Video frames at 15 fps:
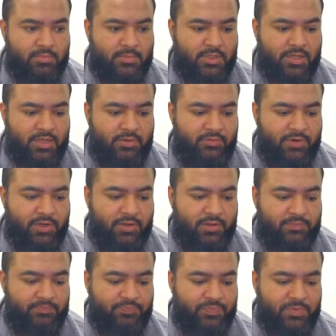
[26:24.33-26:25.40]
Okay, very
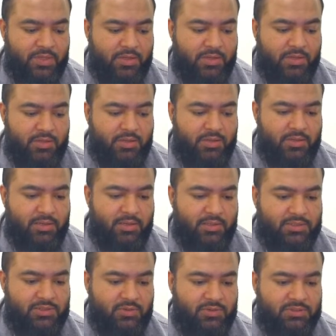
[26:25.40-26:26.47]
good. Now
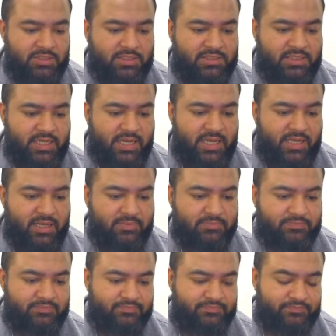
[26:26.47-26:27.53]
let's go
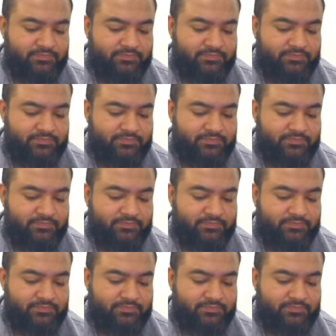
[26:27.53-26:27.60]
68.